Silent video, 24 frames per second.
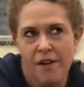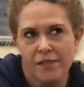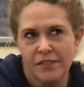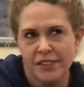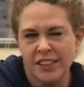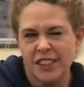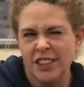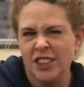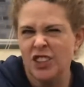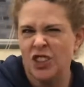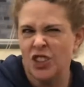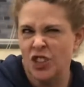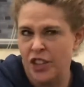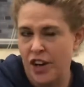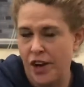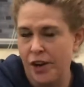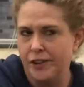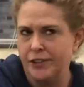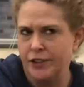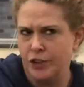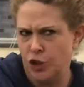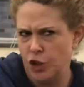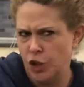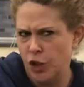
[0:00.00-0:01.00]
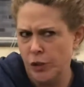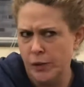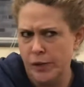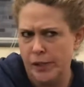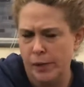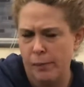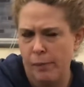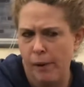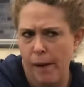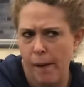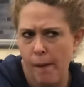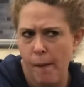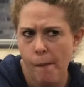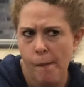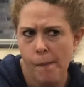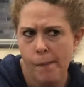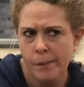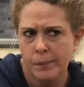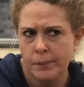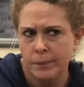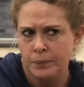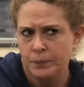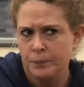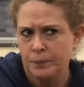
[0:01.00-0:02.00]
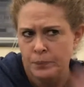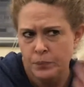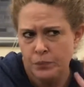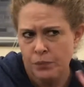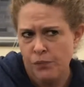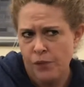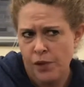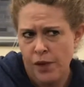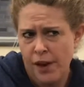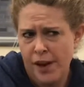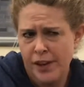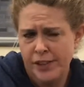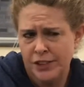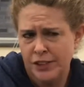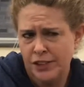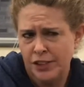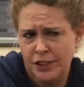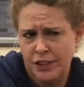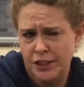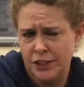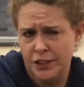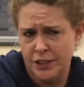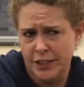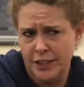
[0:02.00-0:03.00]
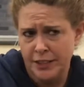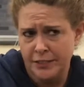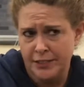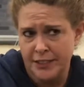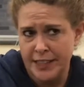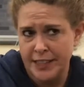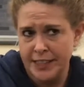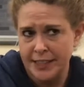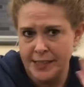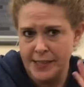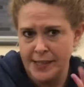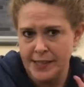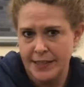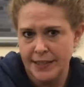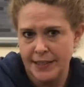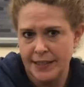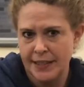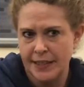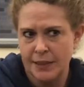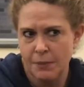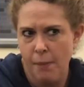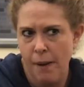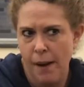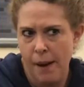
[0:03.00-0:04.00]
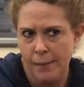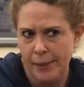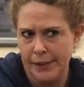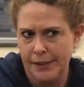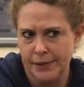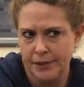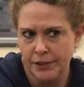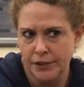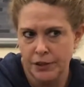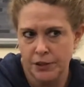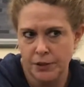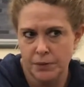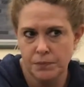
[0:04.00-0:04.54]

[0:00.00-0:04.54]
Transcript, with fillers: little stale and chewy, but it's dissolving in my mouth.